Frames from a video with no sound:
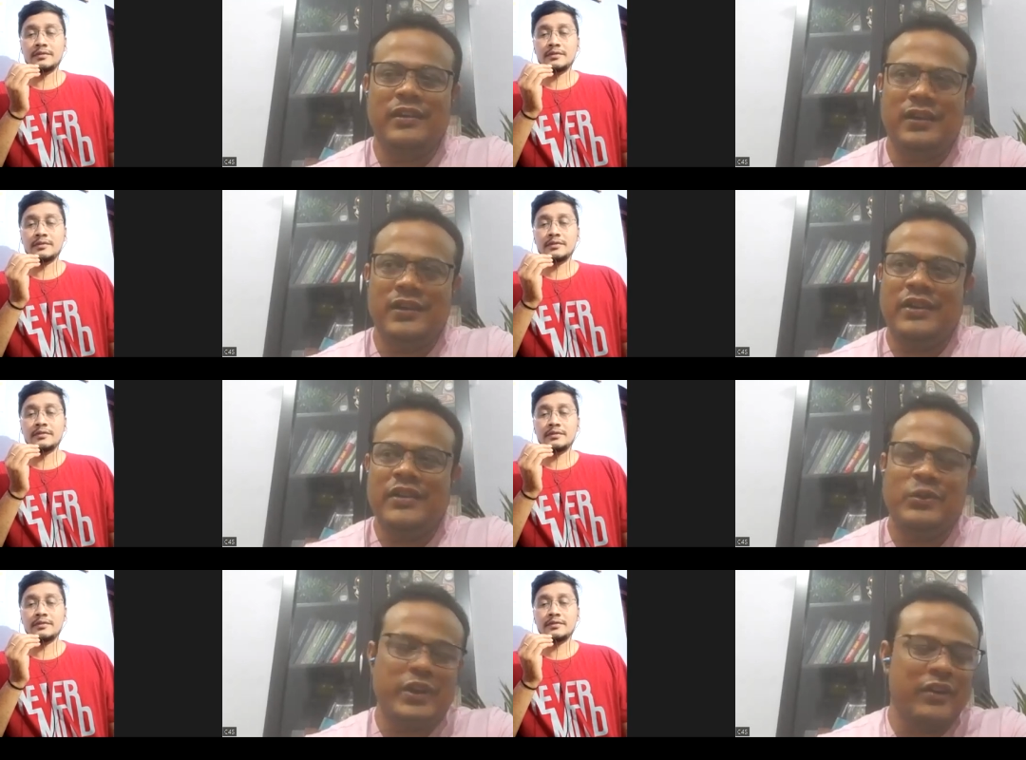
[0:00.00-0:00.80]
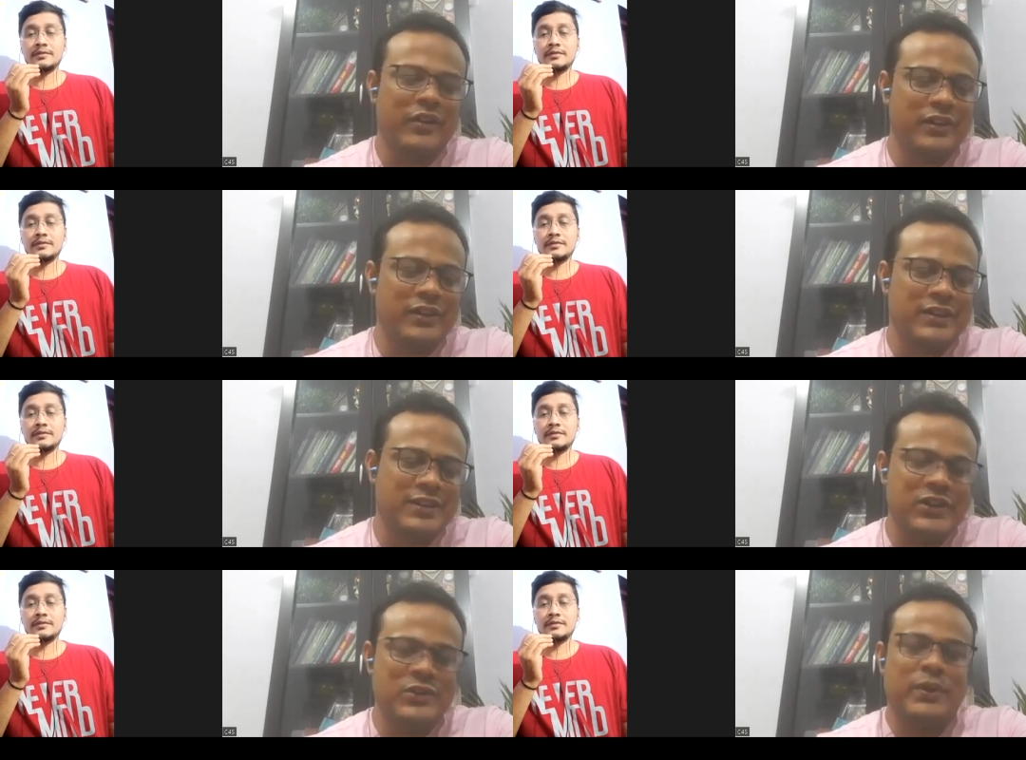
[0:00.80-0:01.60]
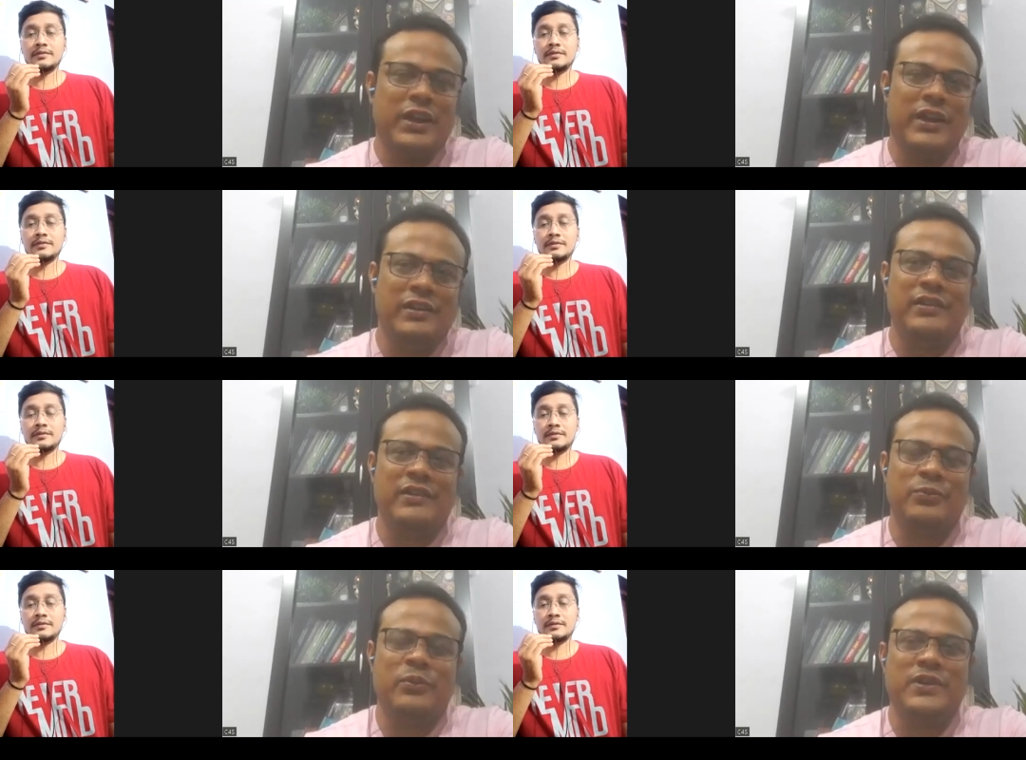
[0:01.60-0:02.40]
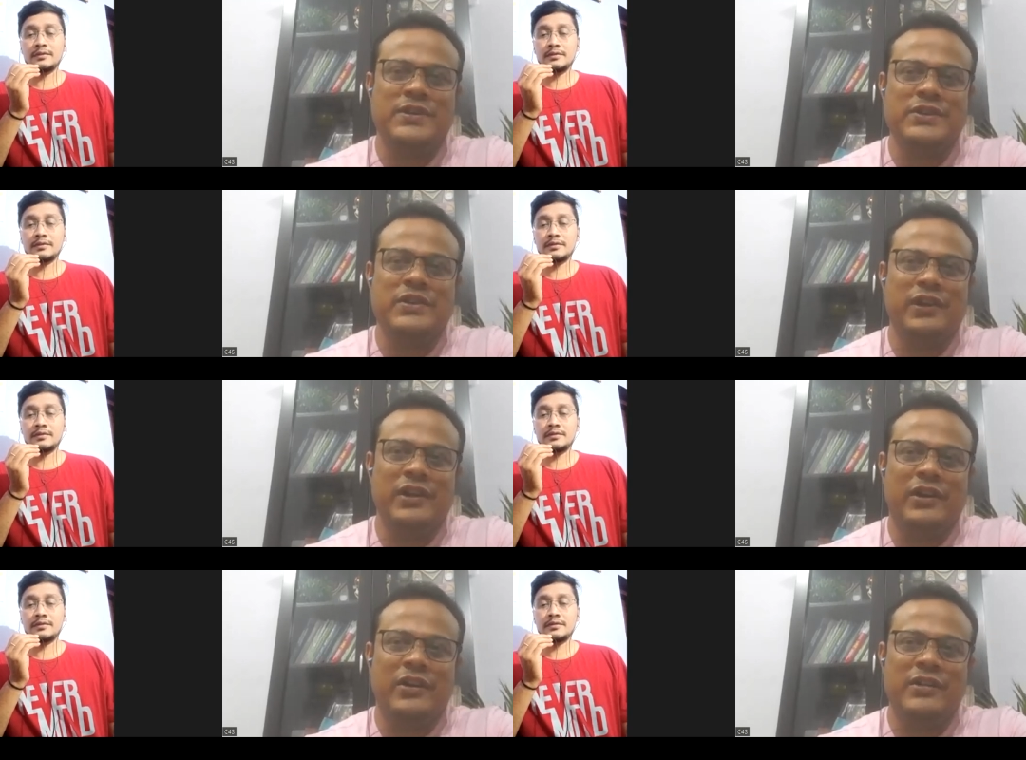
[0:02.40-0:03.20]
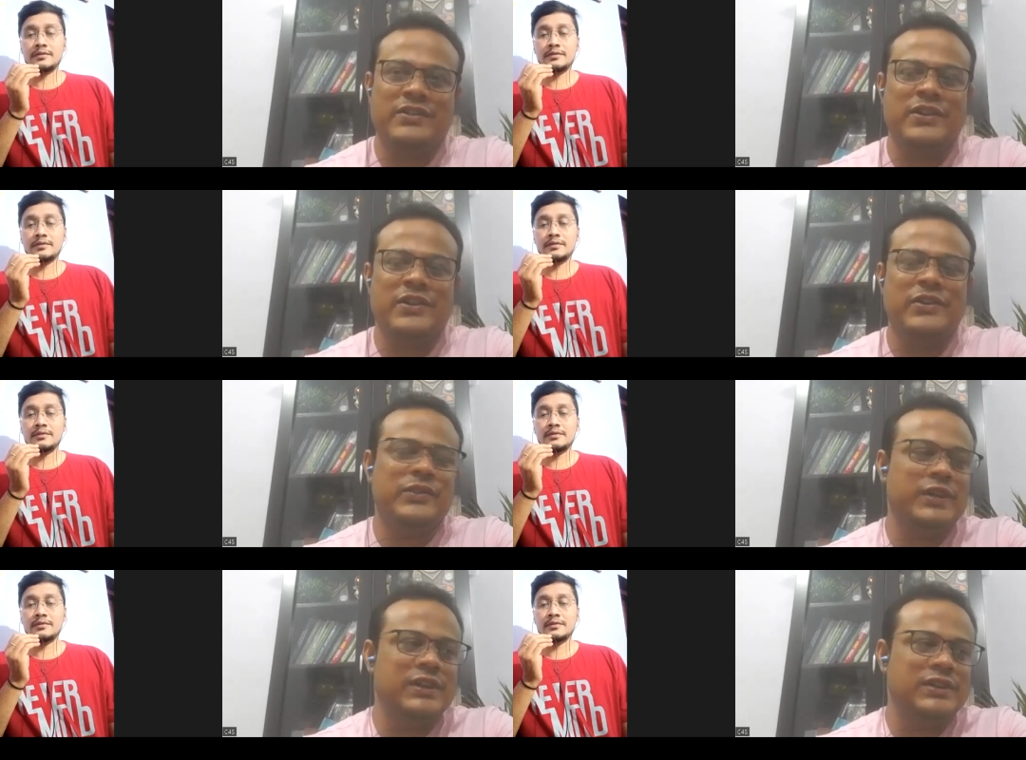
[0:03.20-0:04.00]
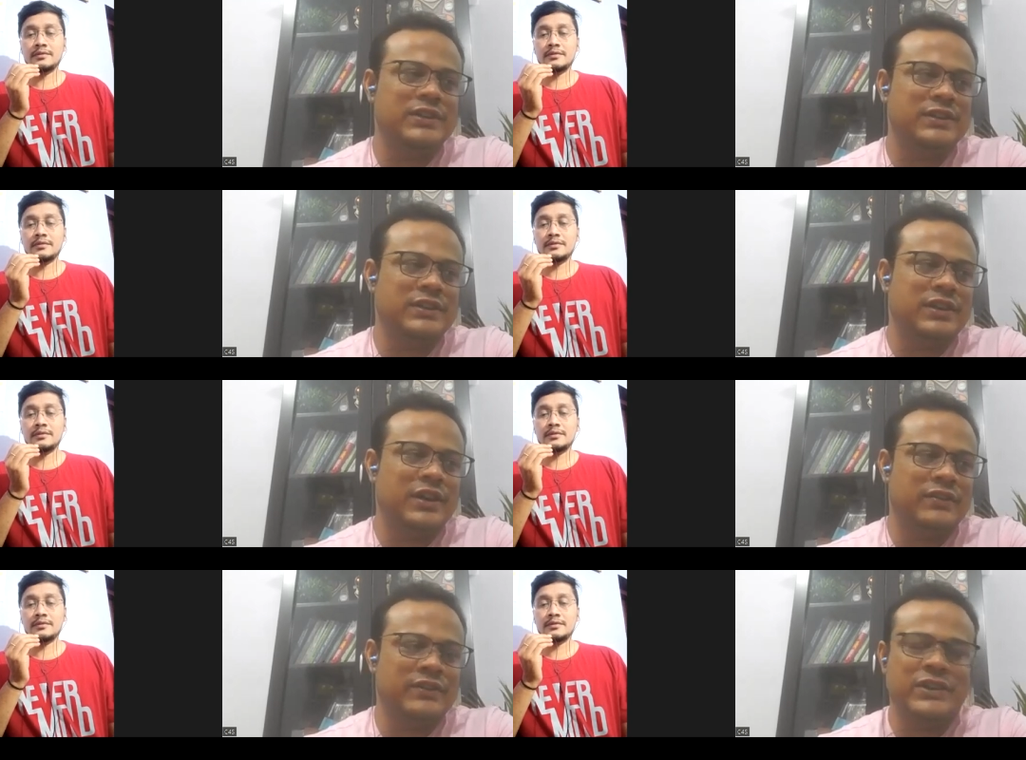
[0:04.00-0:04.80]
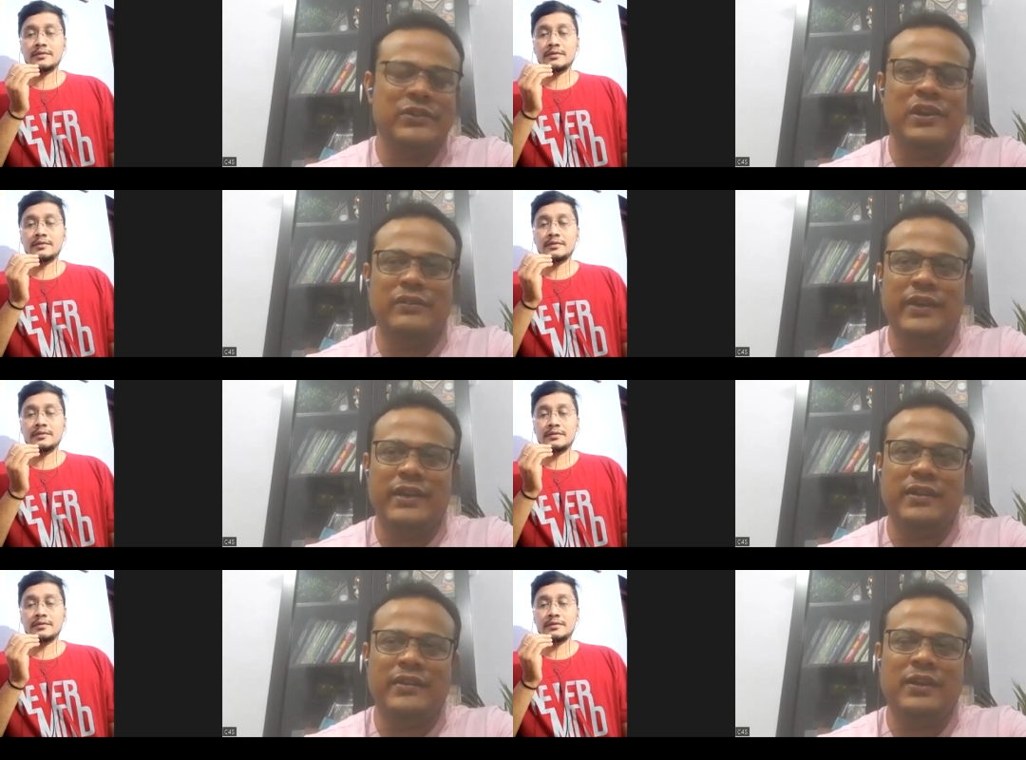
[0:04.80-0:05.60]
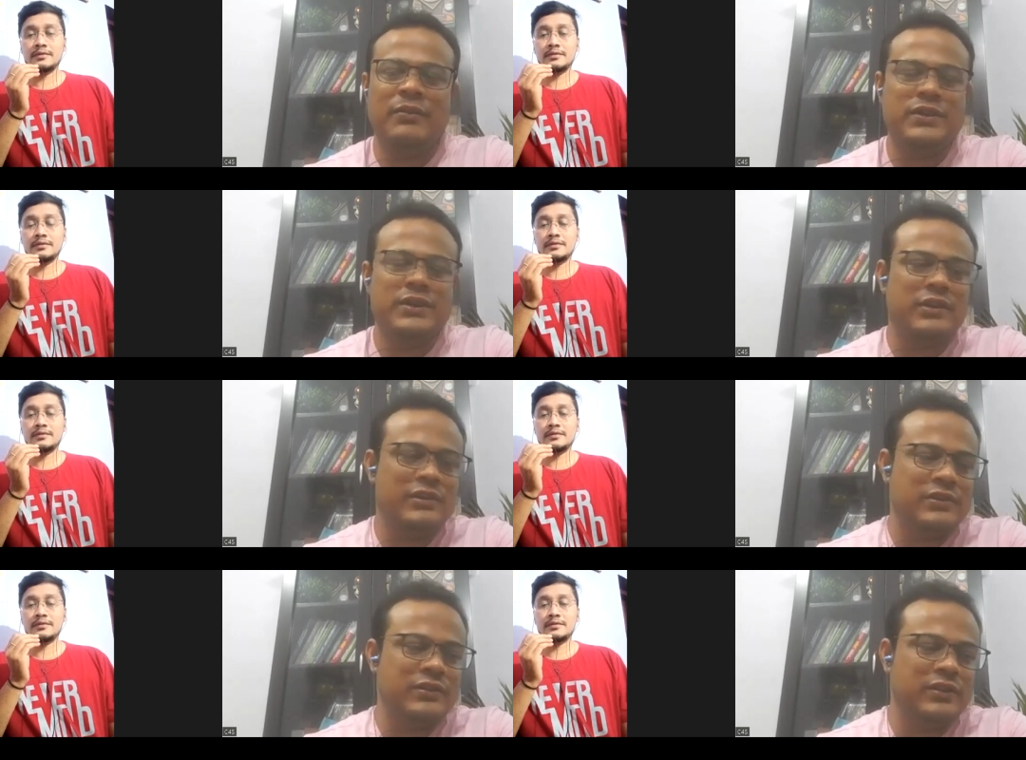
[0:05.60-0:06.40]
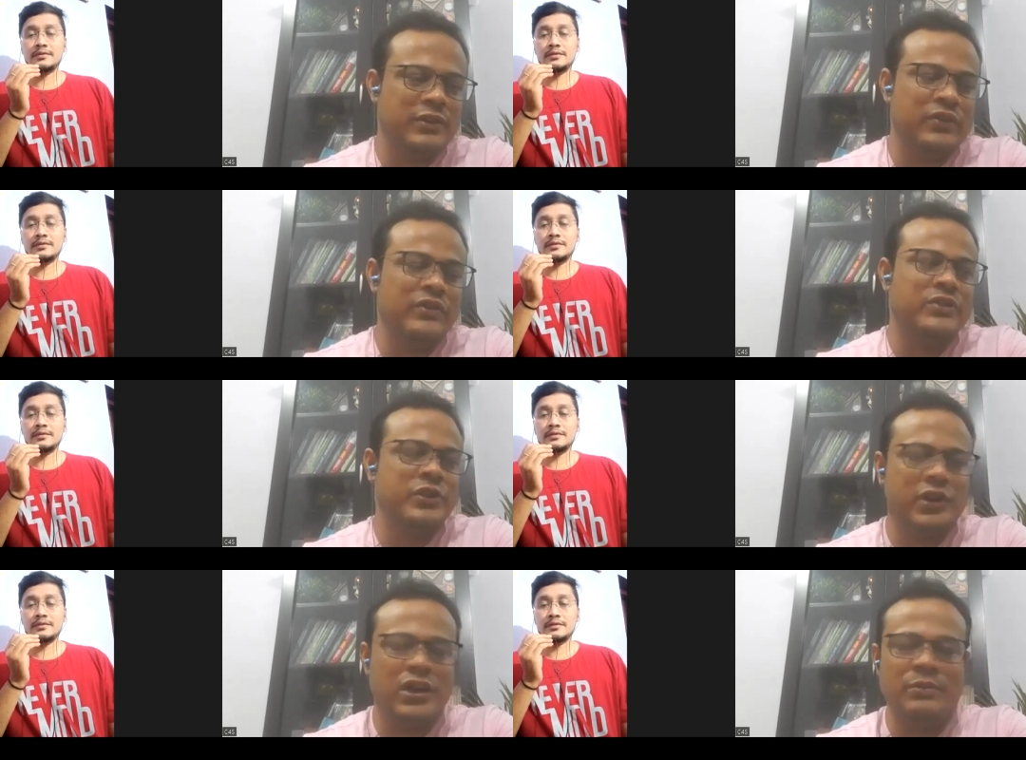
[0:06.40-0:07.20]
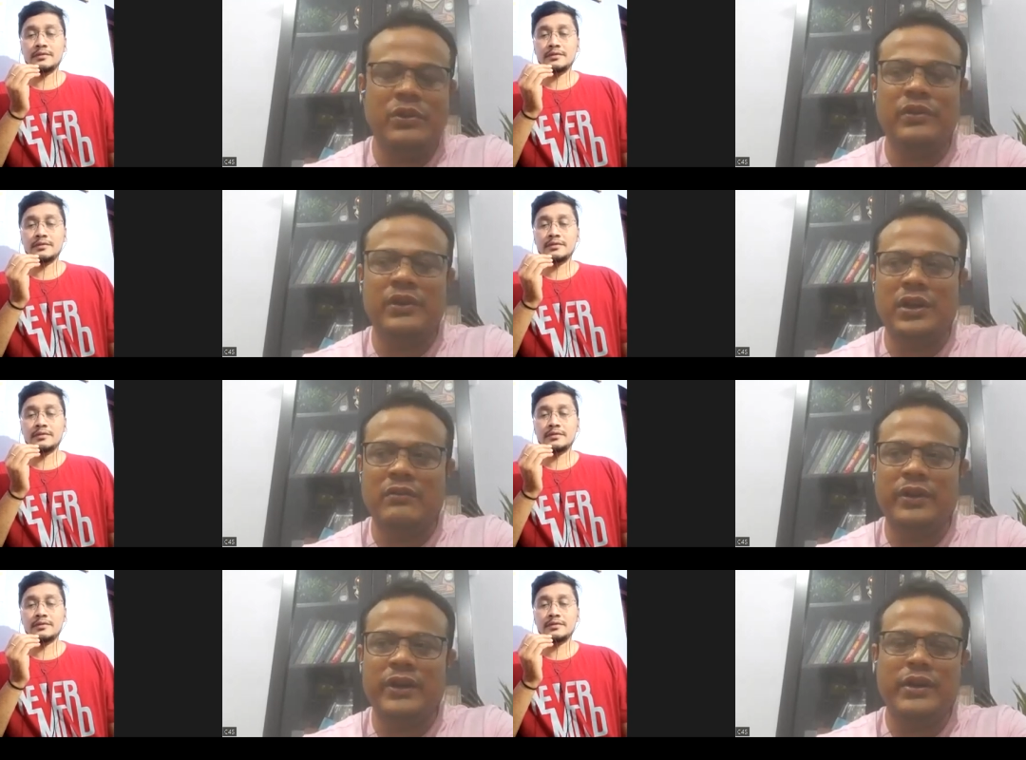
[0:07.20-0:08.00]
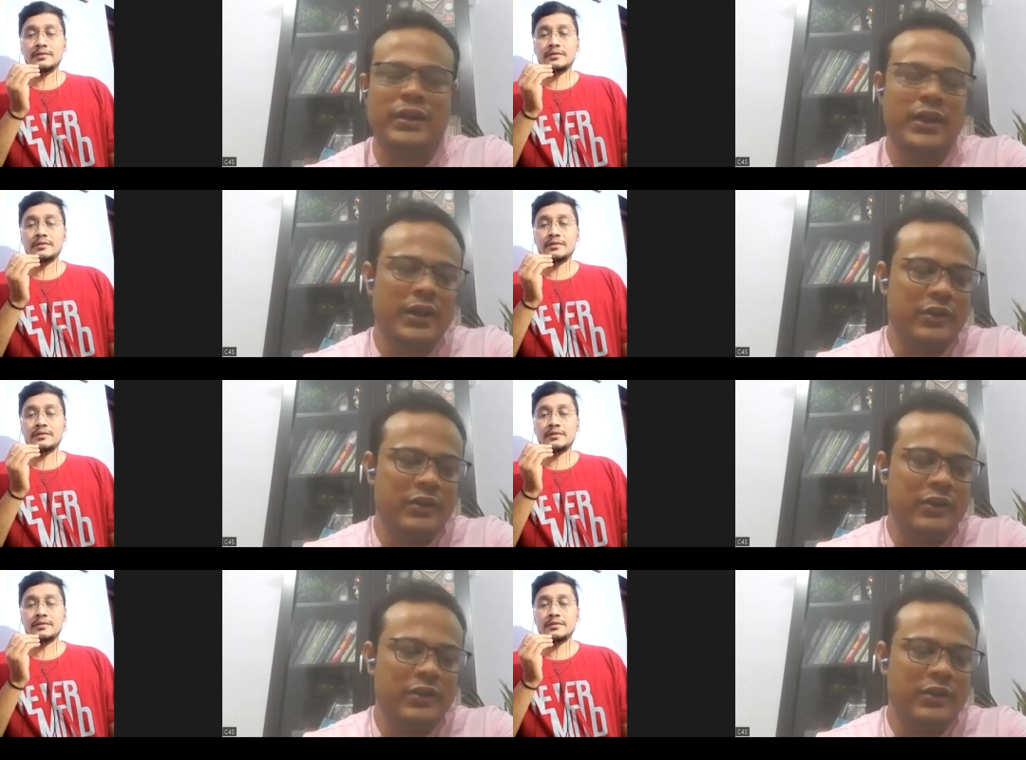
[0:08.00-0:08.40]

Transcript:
Speaker 1: Uh, you can judge by his responses only how is down to earth uh, after qualifying the examination also. You don't, should not be overconfident.